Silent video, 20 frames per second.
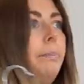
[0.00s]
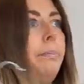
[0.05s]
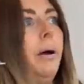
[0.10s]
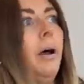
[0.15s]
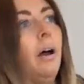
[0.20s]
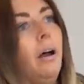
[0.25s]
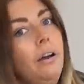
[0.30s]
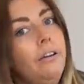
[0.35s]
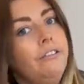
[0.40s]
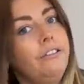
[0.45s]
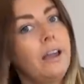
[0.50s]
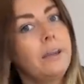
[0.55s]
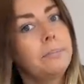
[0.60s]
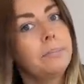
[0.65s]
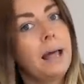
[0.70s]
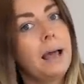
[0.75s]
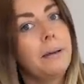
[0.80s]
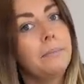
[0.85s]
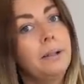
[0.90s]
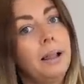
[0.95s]
perfect
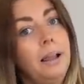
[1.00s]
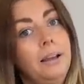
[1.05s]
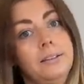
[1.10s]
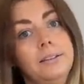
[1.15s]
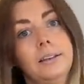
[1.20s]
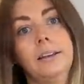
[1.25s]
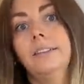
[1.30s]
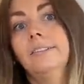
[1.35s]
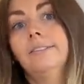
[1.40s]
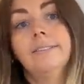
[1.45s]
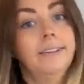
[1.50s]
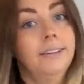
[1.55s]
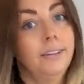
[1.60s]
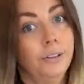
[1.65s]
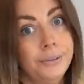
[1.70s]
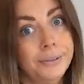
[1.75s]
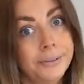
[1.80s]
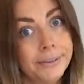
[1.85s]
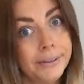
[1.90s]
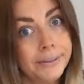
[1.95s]
black blazer, if I
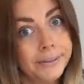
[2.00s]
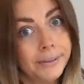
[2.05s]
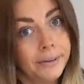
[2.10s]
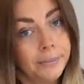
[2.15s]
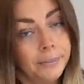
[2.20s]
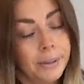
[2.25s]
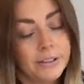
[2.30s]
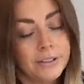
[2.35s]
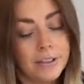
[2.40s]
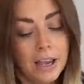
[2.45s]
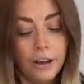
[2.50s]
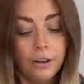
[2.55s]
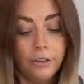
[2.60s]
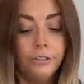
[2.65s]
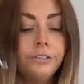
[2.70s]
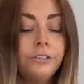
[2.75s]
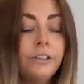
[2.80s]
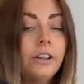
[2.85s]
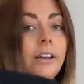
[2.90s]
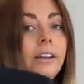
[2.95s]
do say so
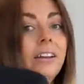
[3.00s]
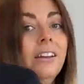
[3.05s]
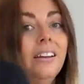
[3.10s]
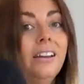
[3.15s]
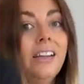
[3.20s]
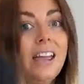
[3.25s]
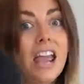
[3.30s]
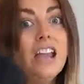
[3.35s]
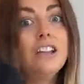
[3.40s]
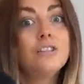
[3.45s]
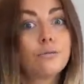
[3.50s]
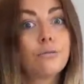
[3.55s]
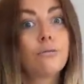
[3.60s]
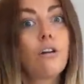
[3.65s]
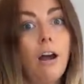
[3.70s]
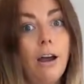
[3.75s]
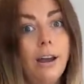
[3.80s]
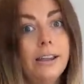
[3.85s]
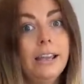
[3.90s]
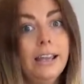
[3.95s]
myself, it's
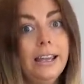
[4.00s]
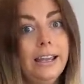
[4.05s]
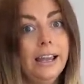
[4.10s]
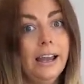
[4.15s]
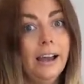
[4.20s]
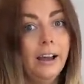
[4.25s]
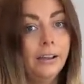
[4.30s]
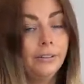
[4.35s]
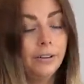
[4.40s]
right here,